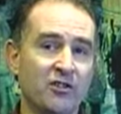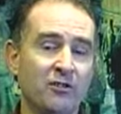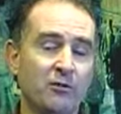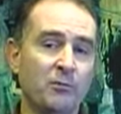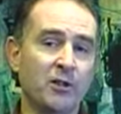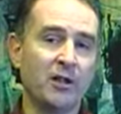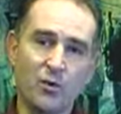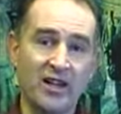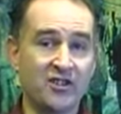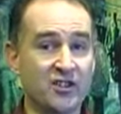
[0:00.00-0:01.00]
Cube.
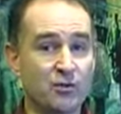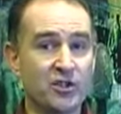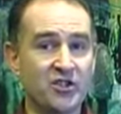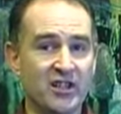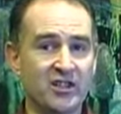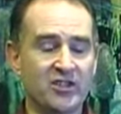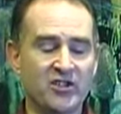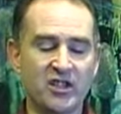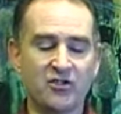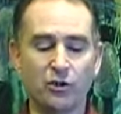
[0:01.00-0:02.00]
As he twists that, he
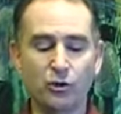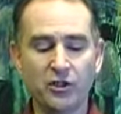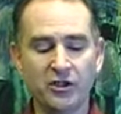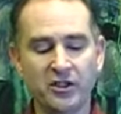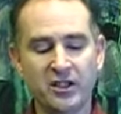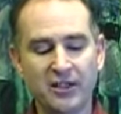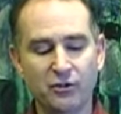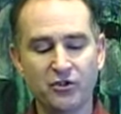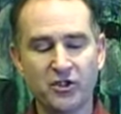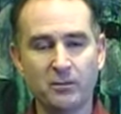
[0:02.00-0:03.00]
says, look at it and
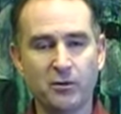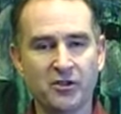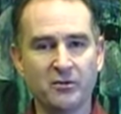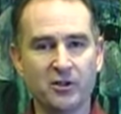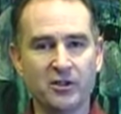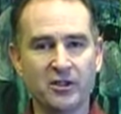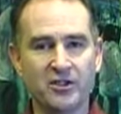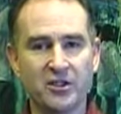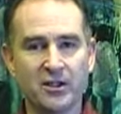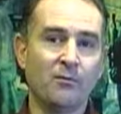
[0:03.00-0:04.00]
you'll see
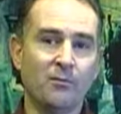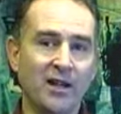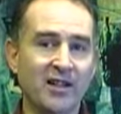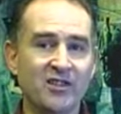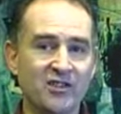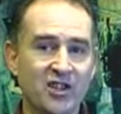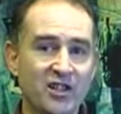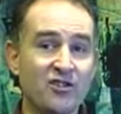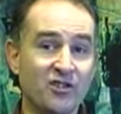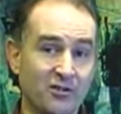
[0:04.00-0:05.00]
possibilities. Marc can
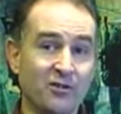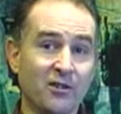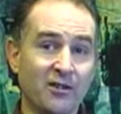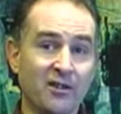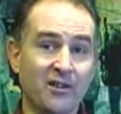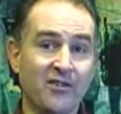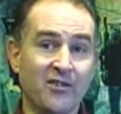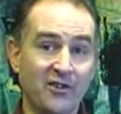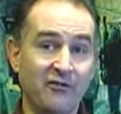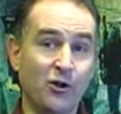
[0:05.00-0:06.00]
teach you
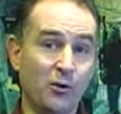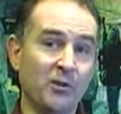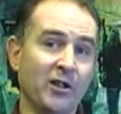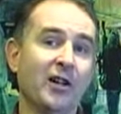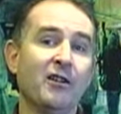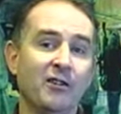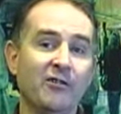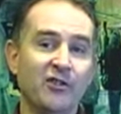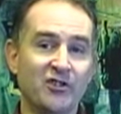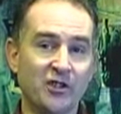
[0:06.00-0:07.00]
the formula
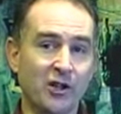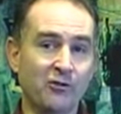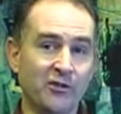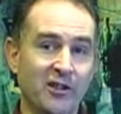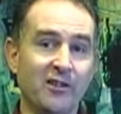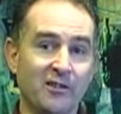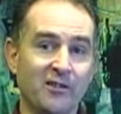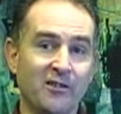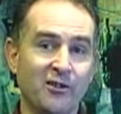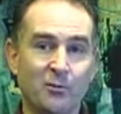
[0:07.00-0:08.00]
for solving
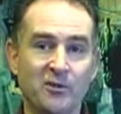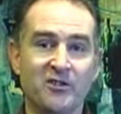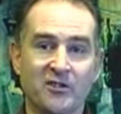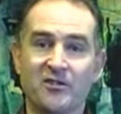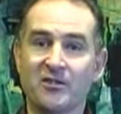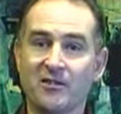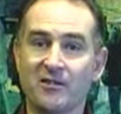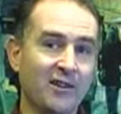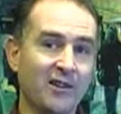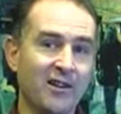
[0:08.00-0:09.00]
your business.
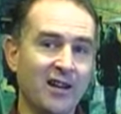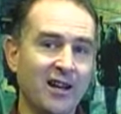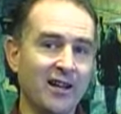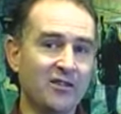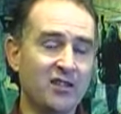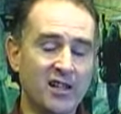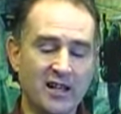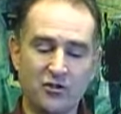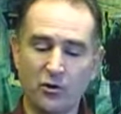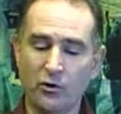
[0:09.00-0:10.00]
And he
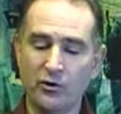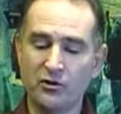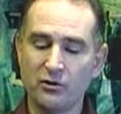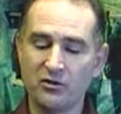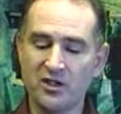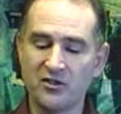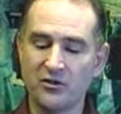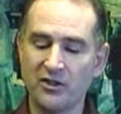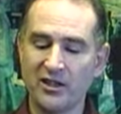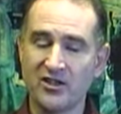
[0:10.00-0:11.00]
has all the tools, he has
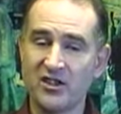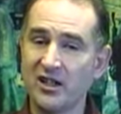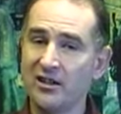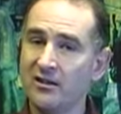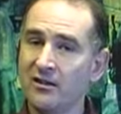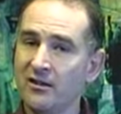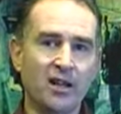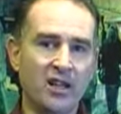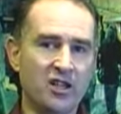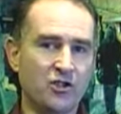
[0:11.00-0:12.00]
all the understanding.
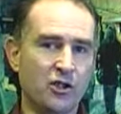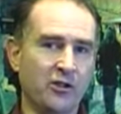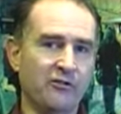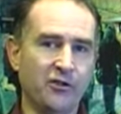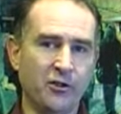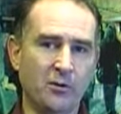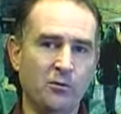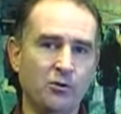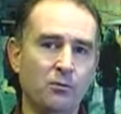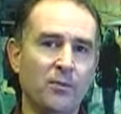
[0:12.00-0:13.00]
He's got a
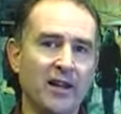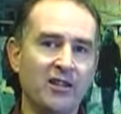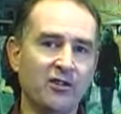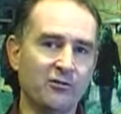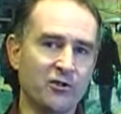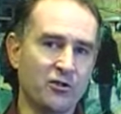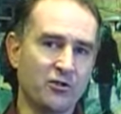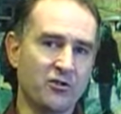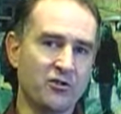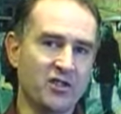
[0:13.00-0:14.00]
phenomenal backing of
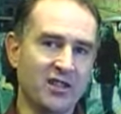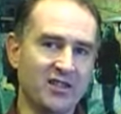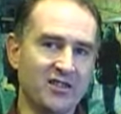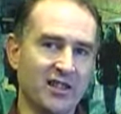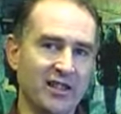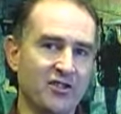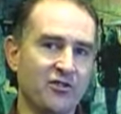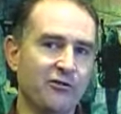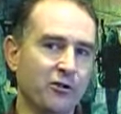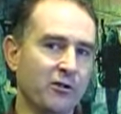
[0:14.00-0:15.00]
resources to get to that answer
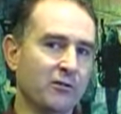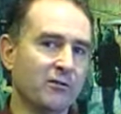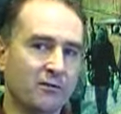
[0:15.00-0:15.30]
for you.